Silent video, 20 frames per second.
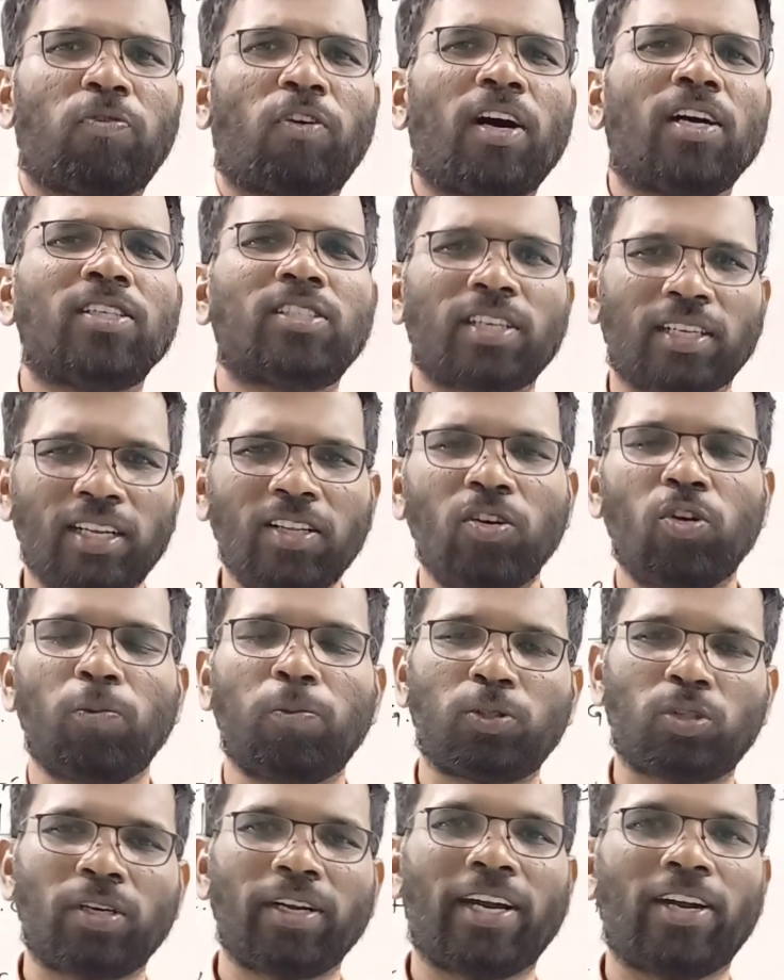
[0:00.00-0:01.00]
Functional
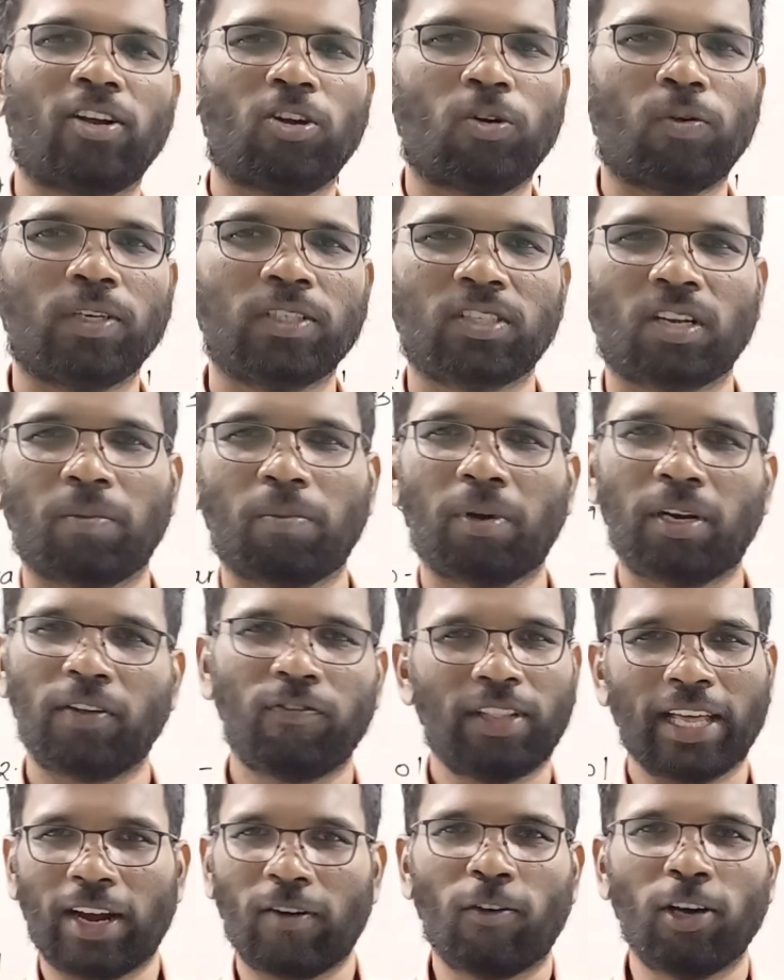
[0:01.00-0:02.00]
group should get a lowest number.
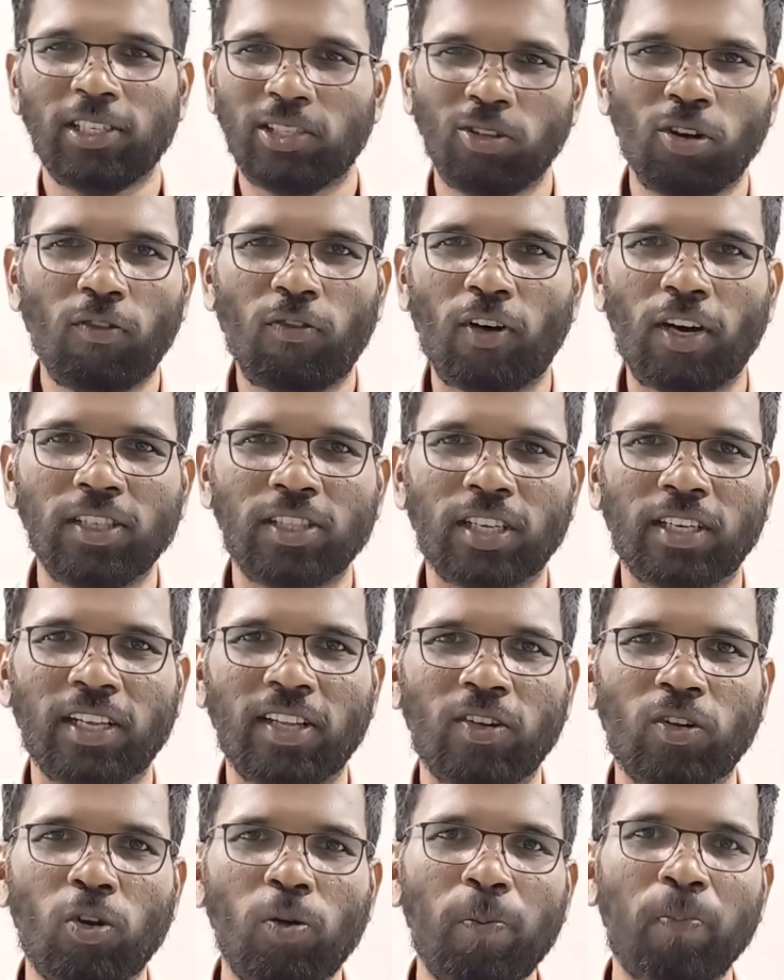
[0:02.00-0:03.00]
If there was no
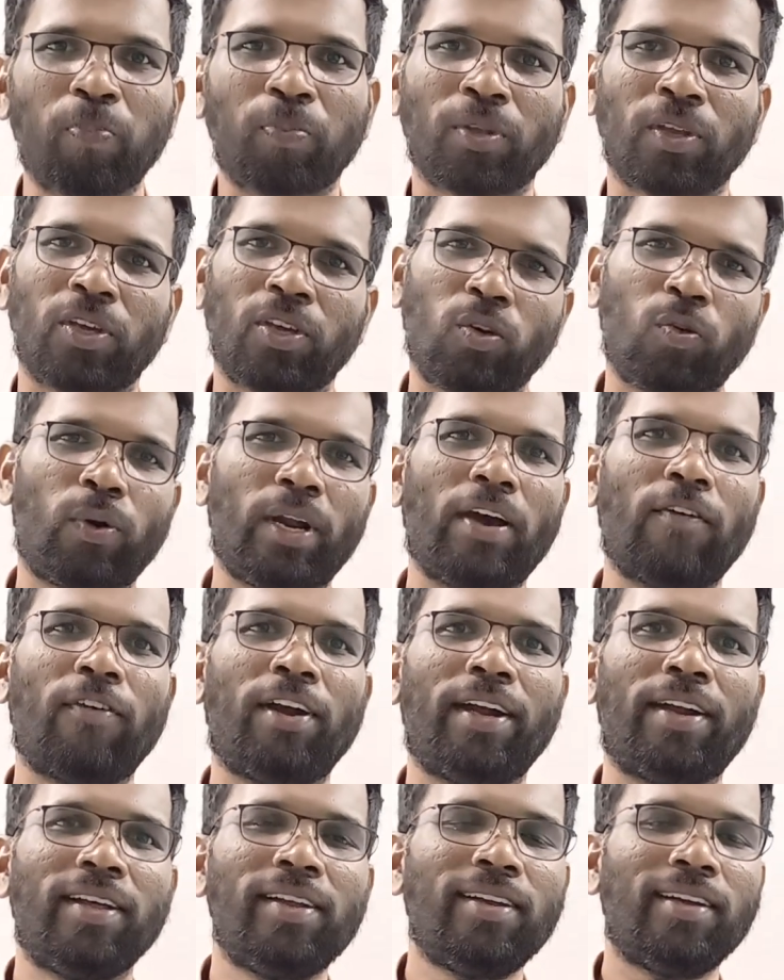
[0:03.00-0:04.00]
functional group, you would have
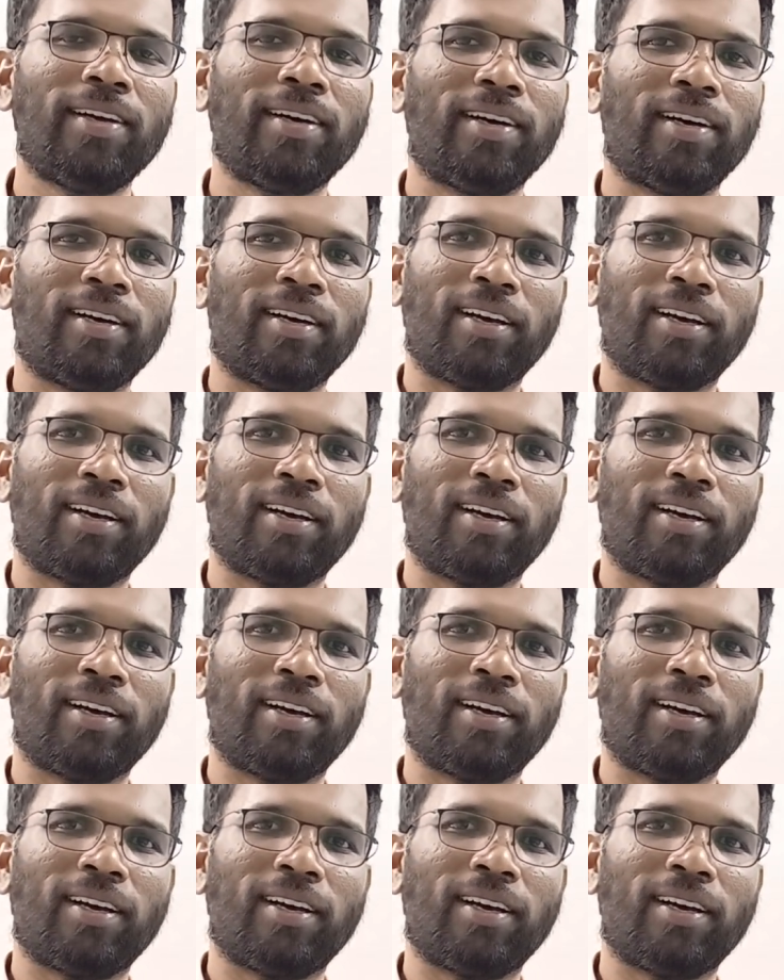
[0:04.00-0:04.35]
written